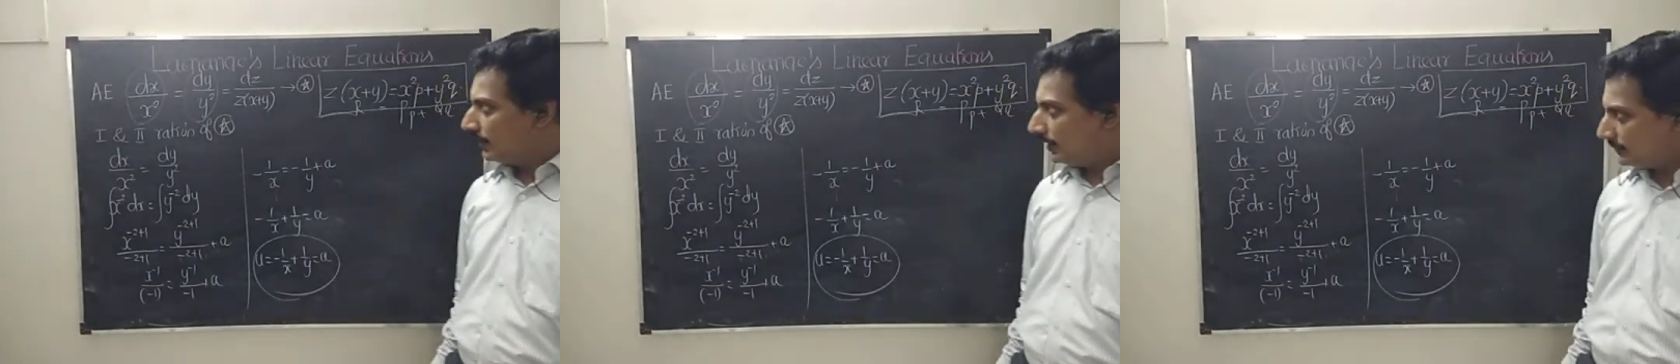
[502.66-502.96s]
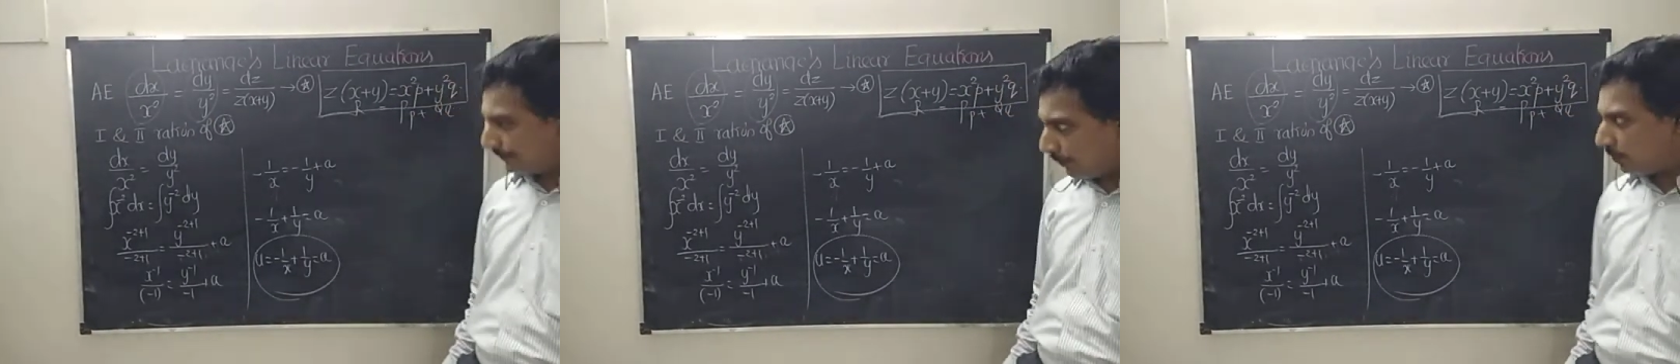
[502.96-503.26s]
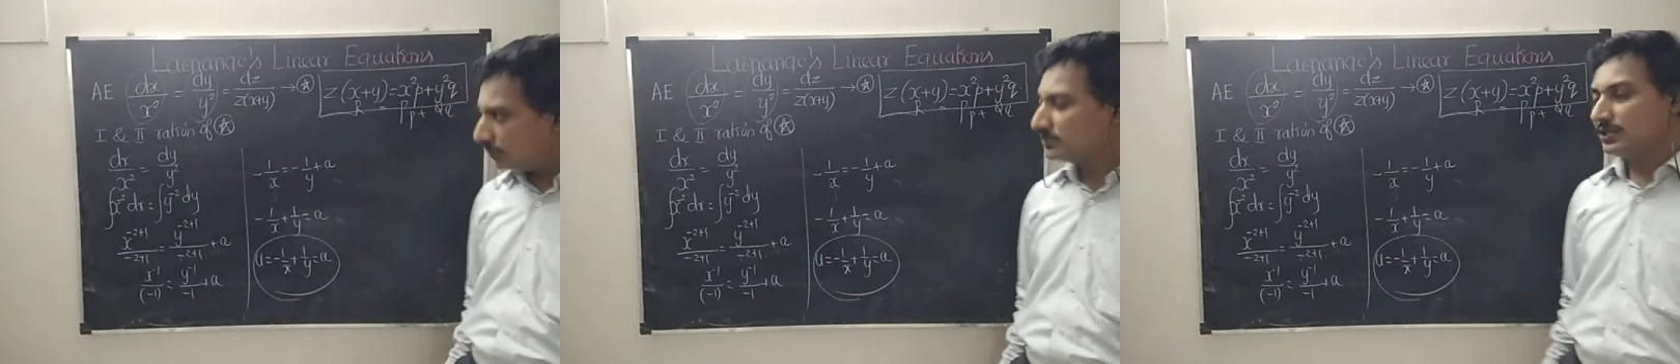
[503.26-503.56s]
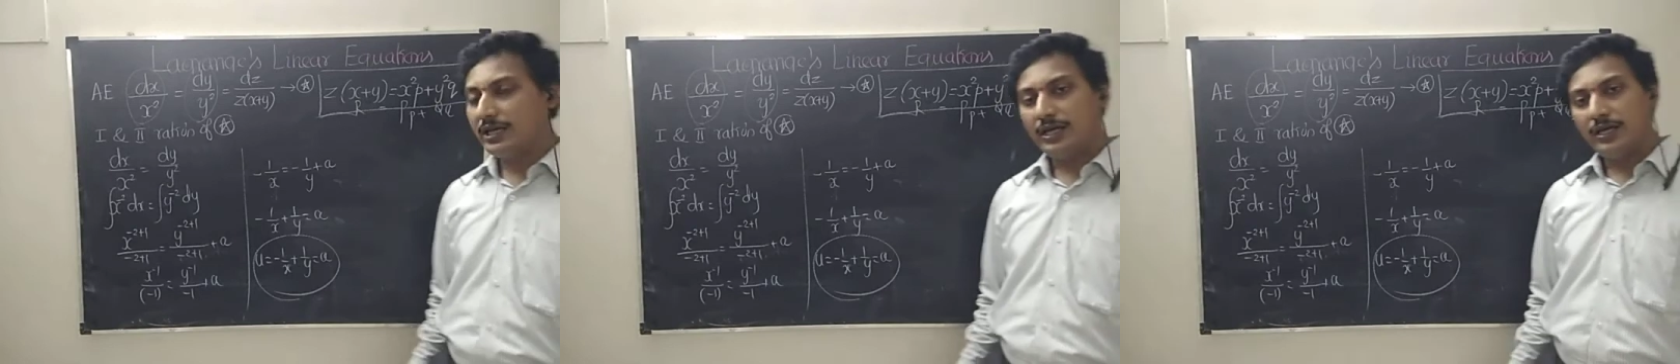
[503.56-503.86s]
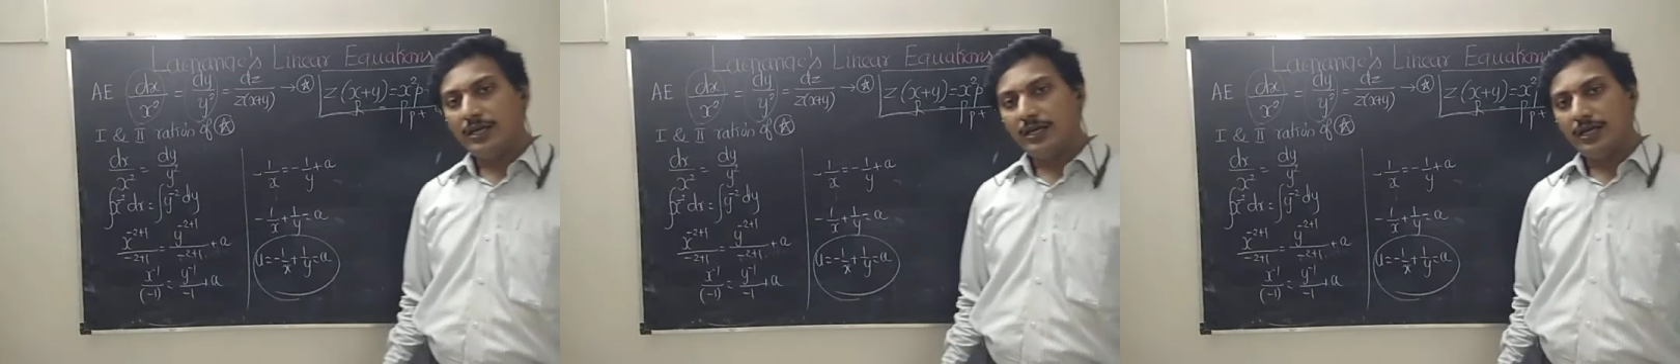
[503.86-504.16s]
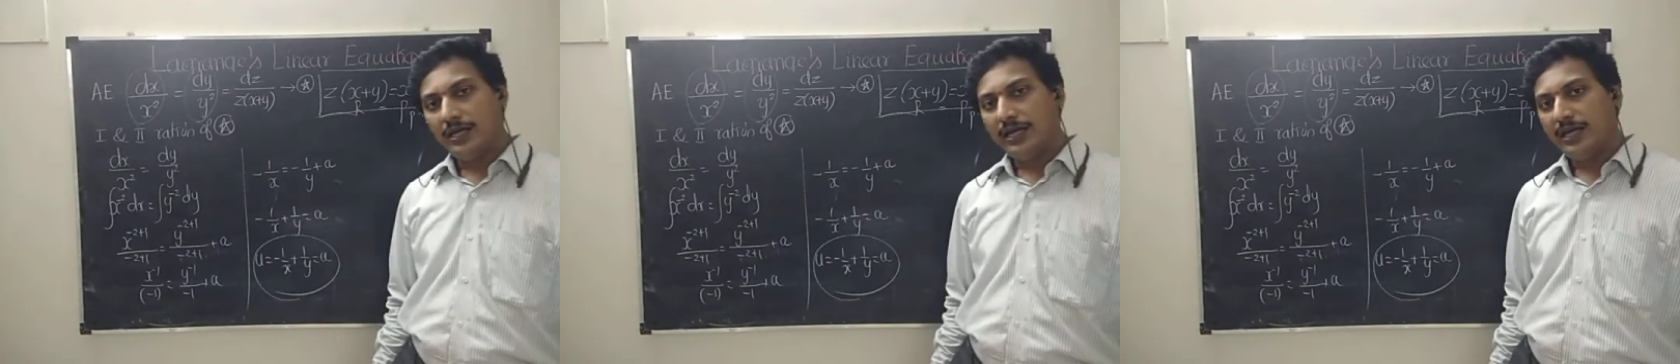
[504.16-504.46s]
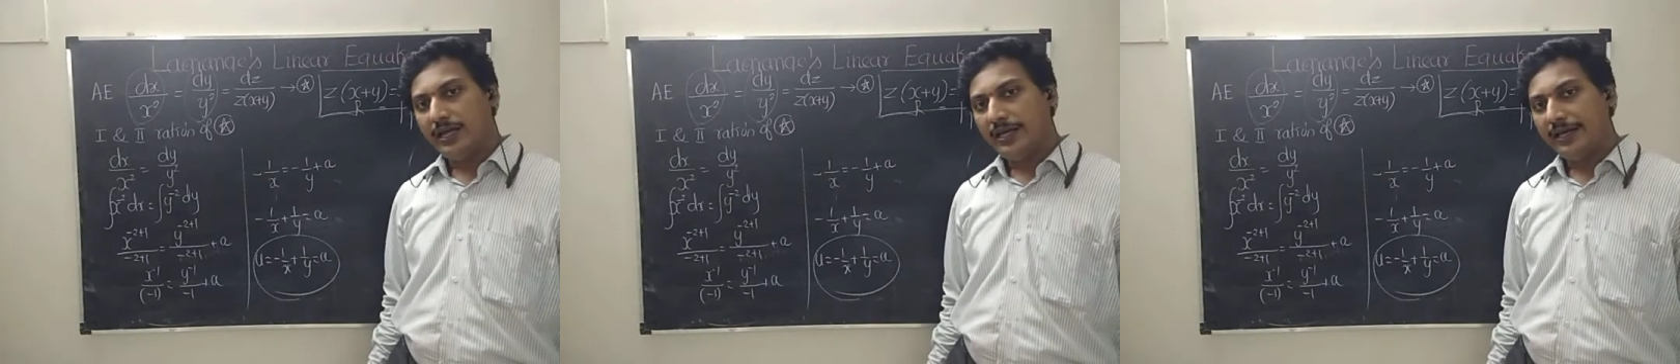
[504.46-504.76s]
Suppose
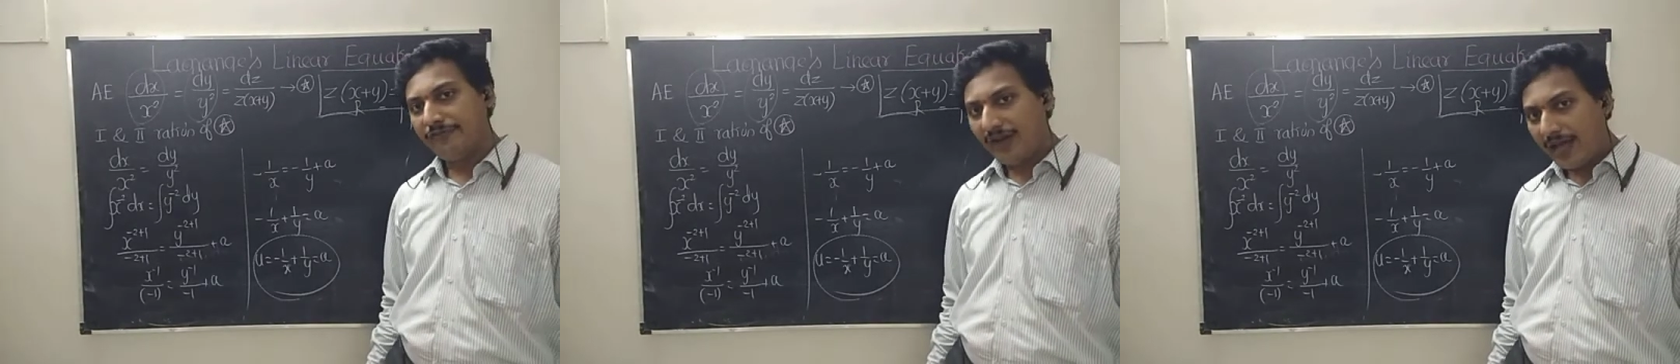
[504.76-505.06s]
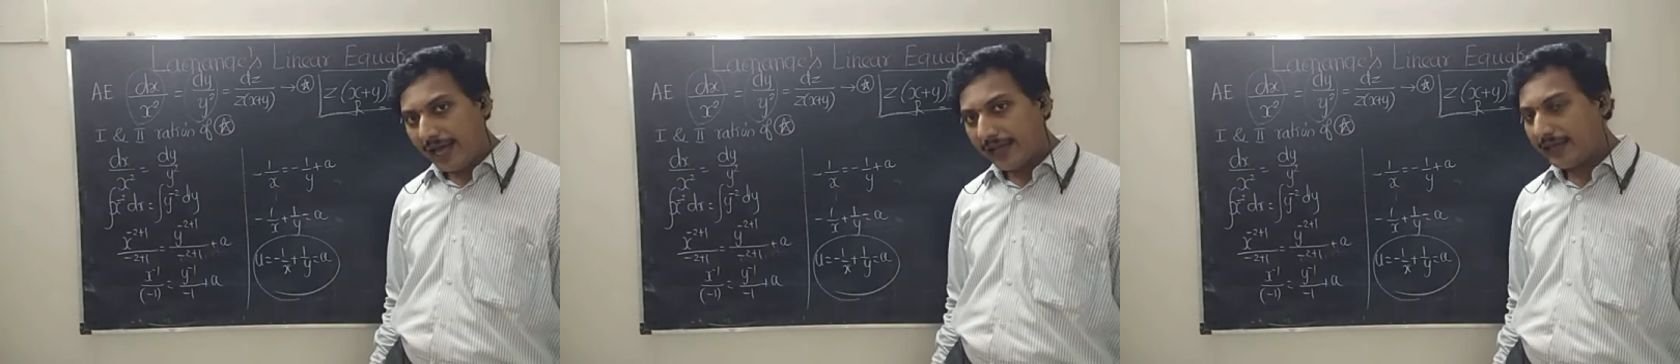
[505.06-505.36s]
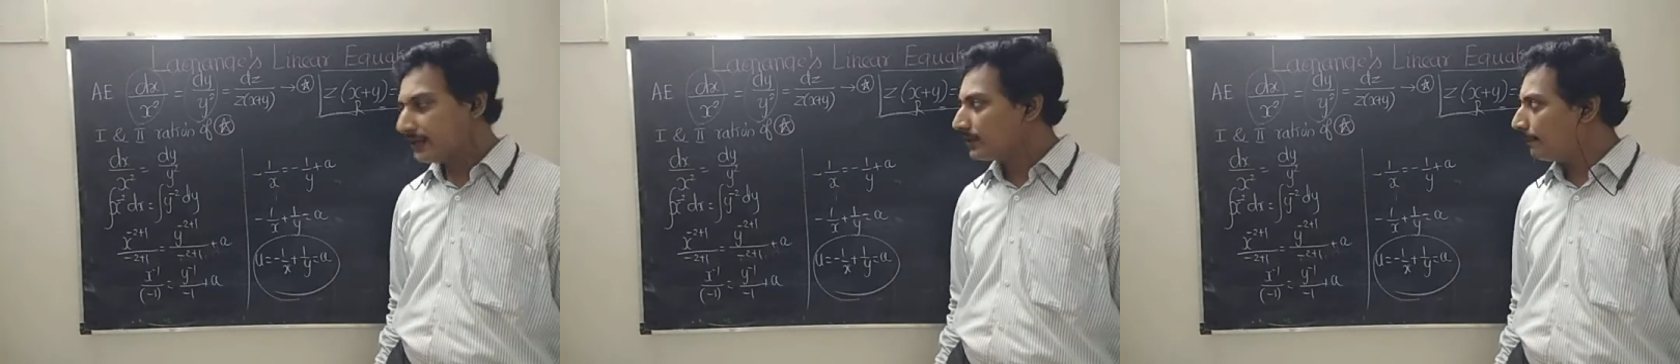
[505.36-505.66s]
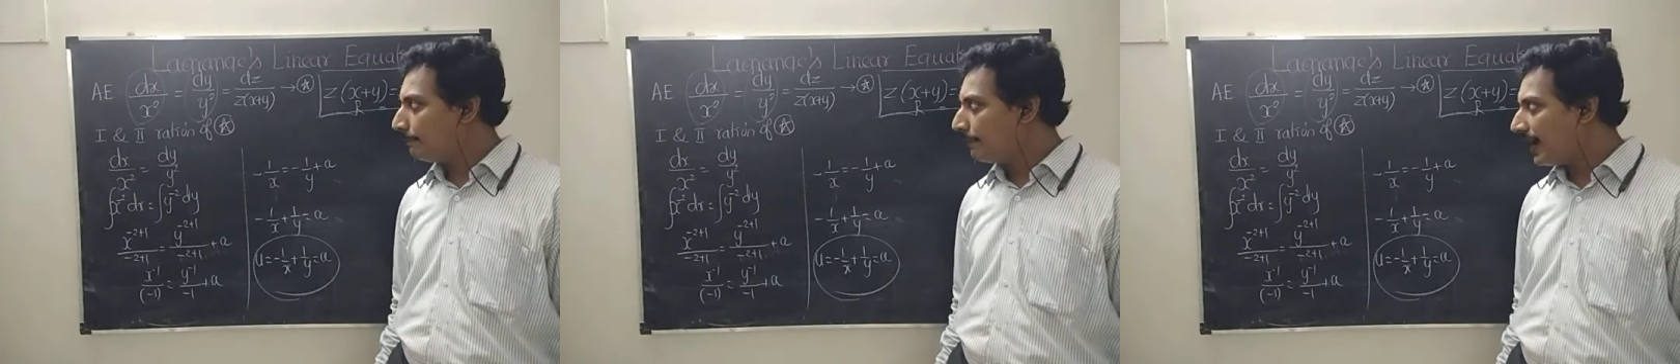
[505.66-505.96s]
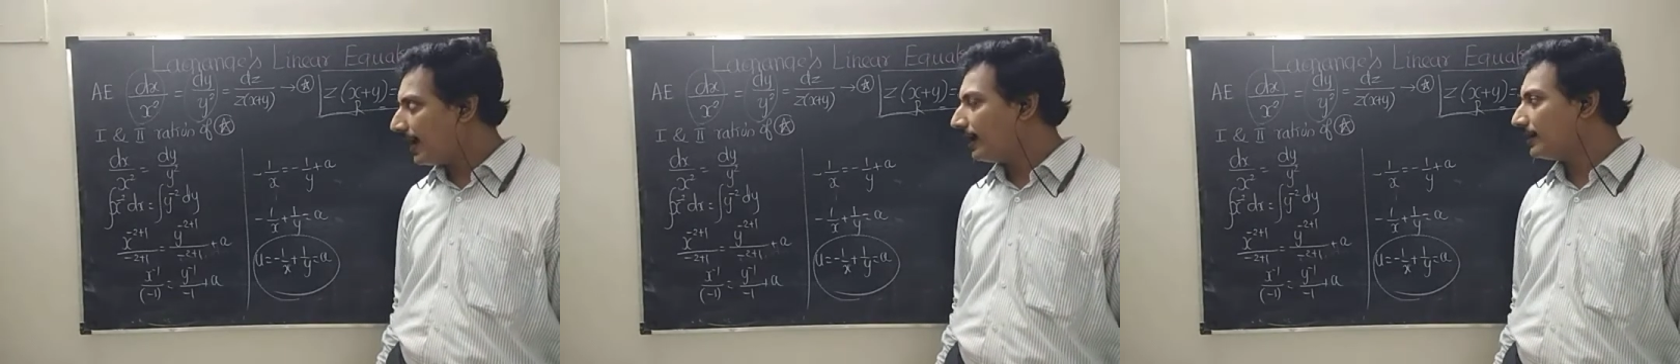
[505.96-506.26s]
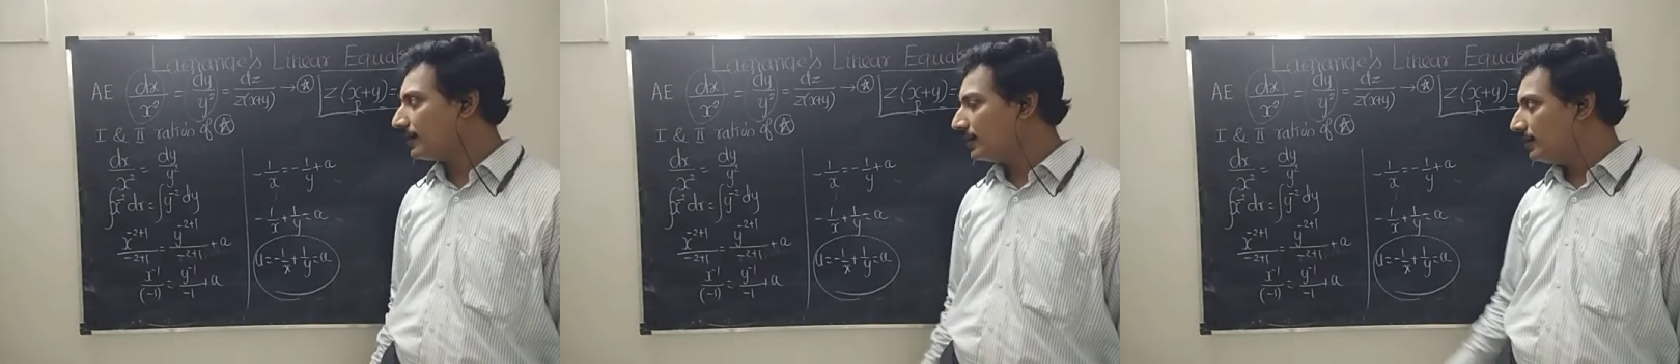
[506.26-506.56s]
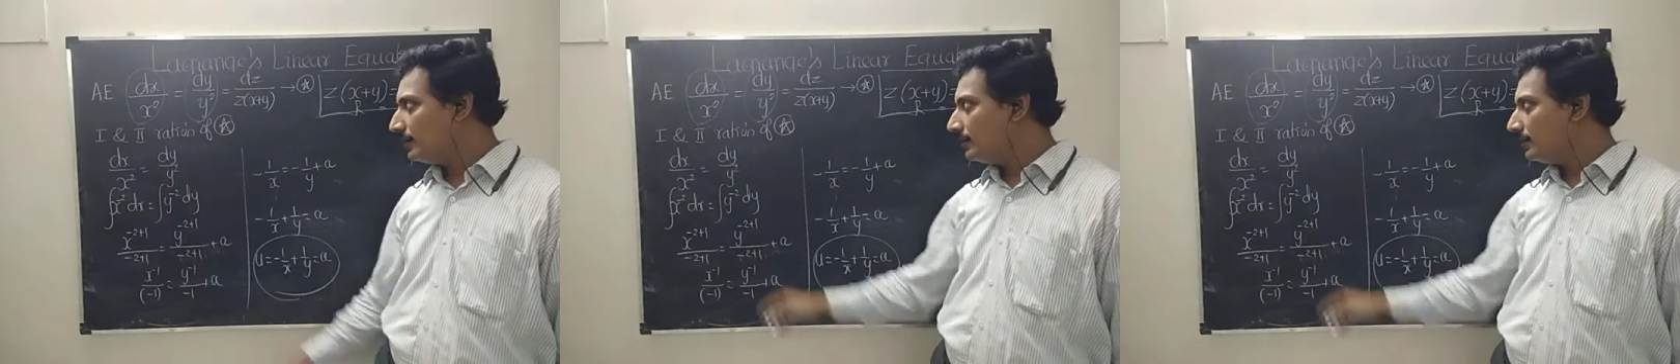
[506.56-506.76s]
if I compare